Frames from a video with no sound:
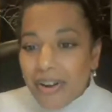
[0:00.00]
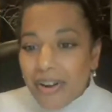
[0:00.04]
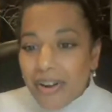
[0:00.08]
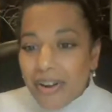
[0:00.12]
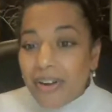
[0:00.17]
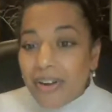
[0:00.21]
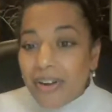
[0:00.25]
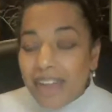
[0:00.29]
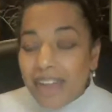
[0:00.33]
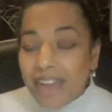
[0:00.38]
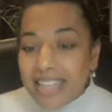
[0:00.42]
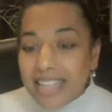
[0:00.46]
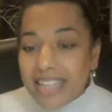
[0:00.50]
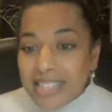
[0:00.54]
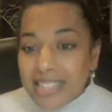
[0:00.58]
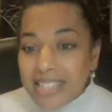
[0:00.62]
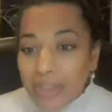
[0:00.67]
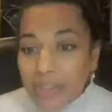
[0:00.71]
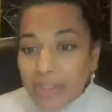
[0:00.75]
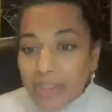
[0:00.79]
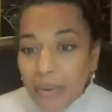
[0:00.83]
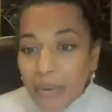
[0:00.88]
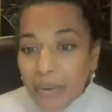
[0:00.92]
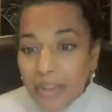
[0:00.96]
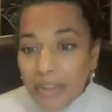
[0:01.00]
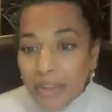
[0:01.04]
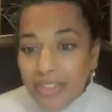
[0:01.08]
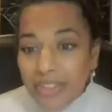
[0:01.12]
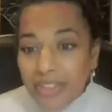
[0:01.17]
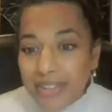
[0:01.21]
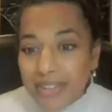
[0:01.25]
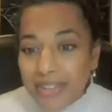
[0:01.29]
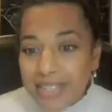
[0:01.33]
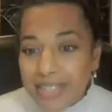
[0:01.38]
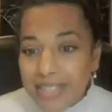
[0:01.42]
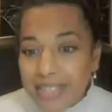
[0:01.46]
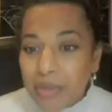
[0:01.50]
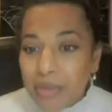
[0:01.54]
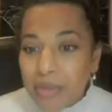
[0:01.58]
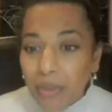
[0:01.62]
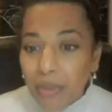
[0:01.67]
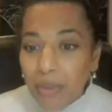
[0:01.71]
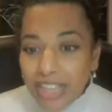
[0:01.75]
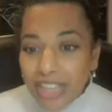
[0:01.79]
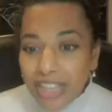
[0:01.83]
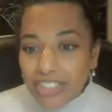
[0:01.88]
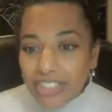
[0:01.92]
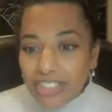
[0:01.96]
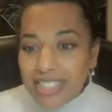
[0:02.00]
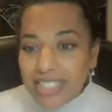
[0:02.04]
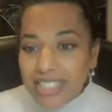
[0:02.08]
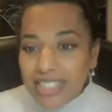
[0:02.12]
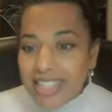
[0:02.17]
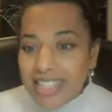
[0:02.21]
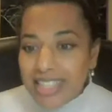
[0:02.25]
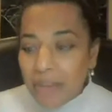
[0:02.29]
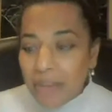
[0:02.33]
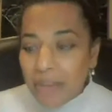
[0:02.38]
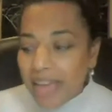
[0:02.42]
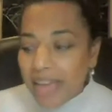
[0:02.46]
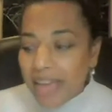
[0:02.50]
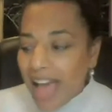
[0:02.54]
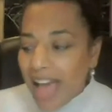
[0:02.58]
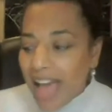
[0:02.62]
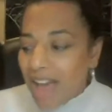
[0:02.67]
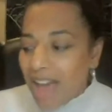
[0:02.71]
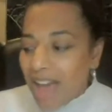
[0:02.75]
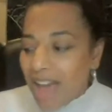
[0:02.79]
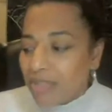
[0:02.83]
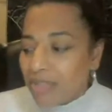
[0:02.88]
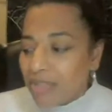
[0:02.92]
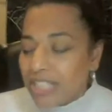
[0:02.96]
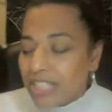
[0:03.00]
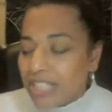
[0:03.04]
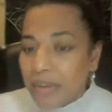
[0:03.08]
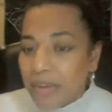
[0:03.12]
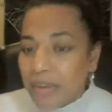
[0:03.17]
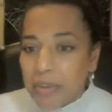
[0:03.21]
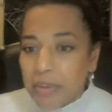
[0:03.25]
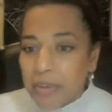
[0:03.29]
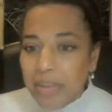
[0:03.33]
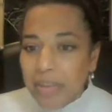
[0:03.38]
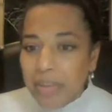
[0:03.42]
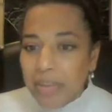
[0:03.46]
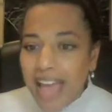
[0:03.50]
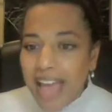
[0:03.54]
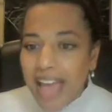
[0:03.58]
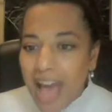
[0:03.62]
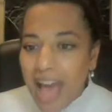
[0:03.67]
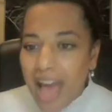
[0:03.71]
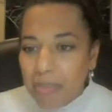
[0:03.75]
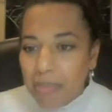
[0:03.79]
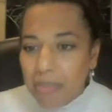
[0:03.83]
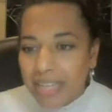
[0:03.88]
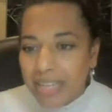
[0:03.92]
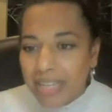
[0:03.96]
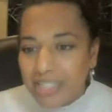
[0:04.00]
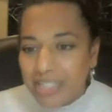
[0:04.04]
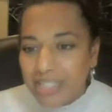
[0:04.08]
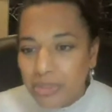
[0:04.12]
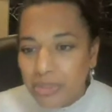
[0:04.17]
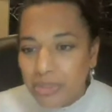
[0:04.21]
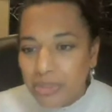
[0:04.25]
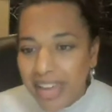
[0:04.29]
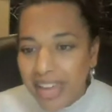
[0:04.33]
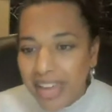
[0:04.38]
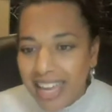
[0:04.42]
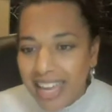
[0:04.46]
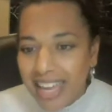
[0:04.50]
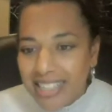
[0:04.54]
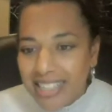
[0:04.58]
All right, so there's some questions that we have which I would be happy to answer.